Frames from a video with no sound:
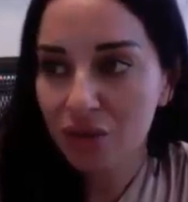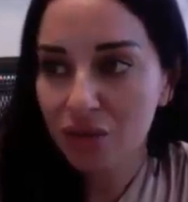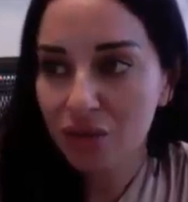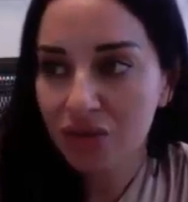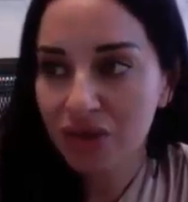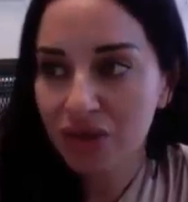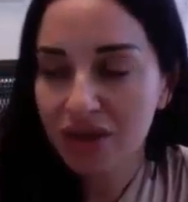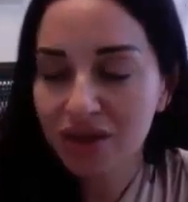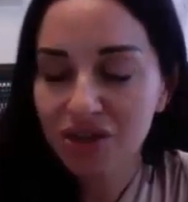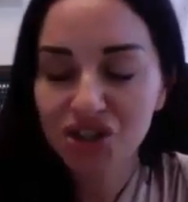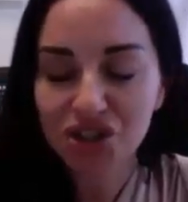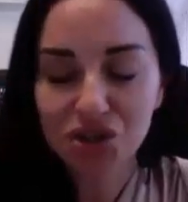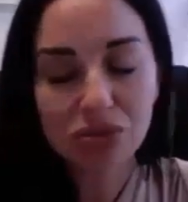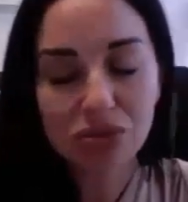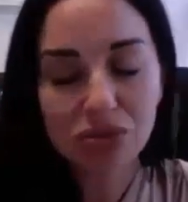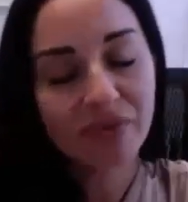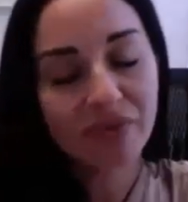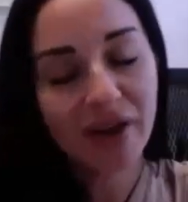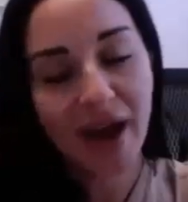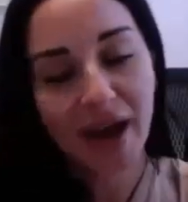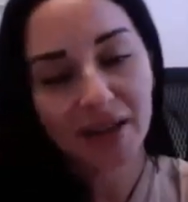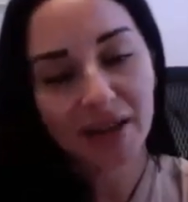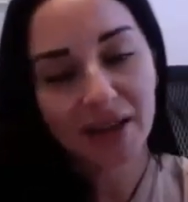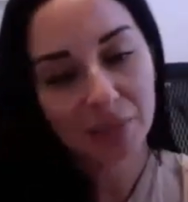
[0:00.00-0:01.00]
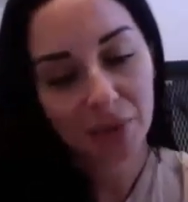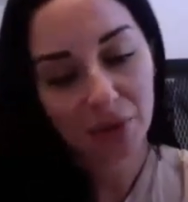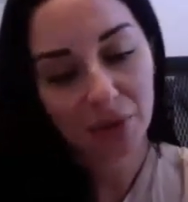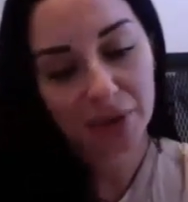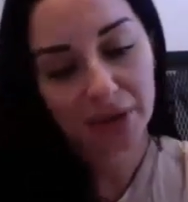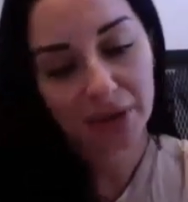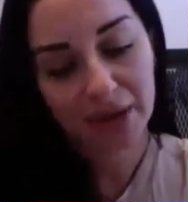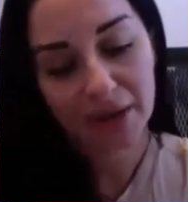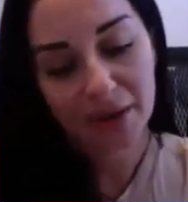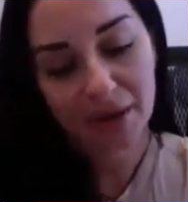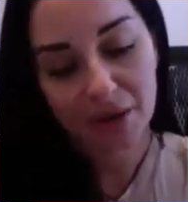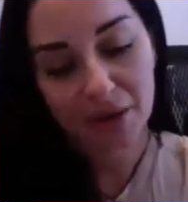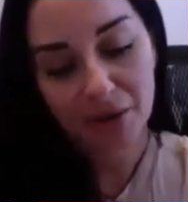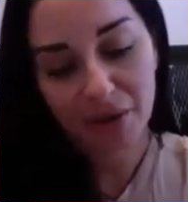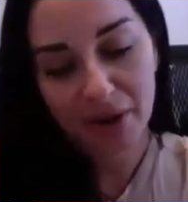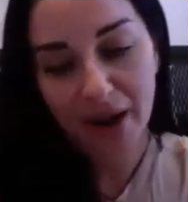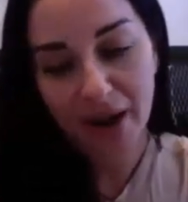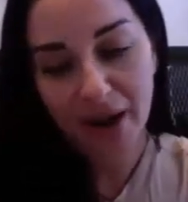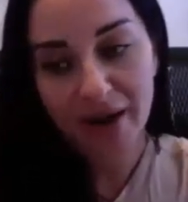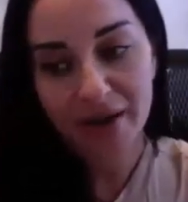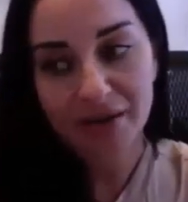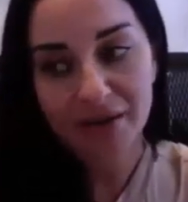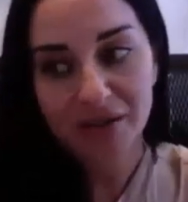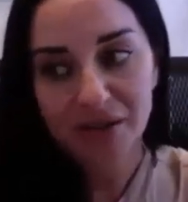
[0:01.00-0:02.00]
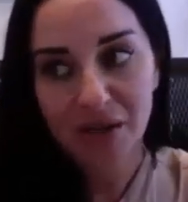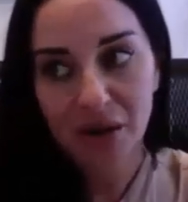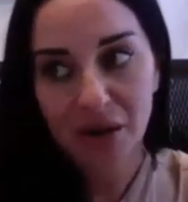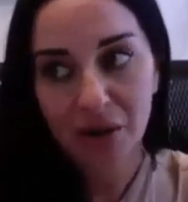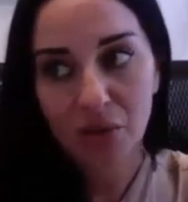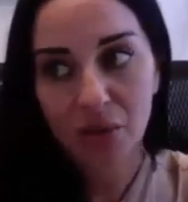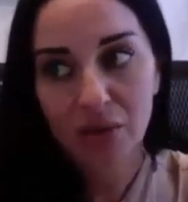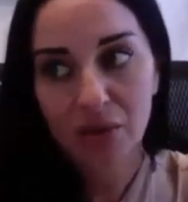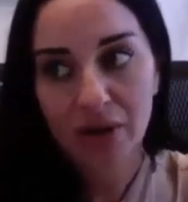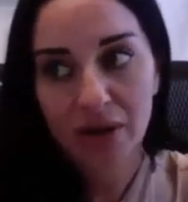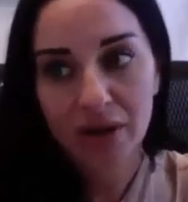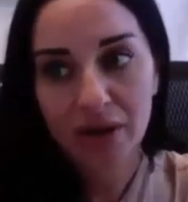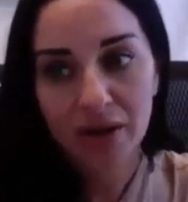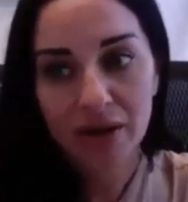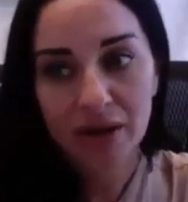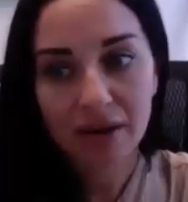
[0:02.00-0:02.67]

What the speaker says: The issue of alimony, okay, so